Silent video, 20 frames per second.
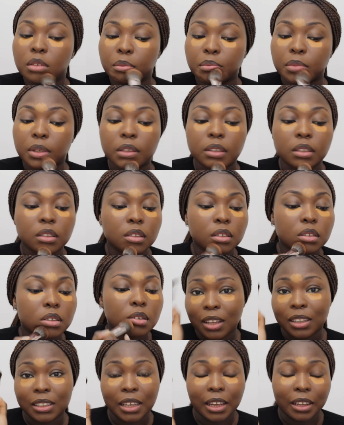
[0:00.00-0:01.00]
blend.
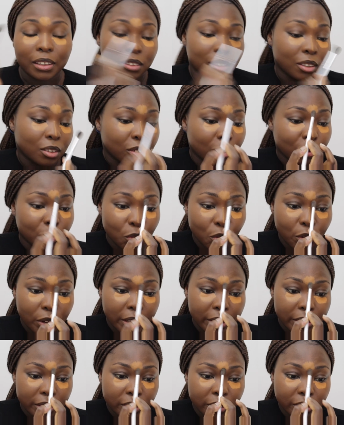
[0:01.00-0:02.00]
Again,
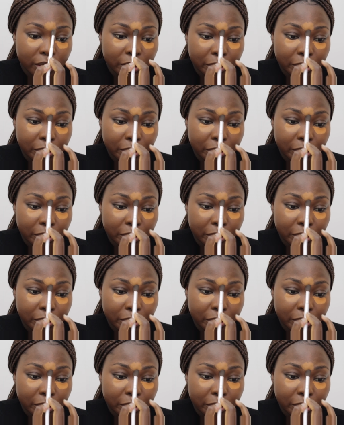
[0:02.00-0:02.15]
forehead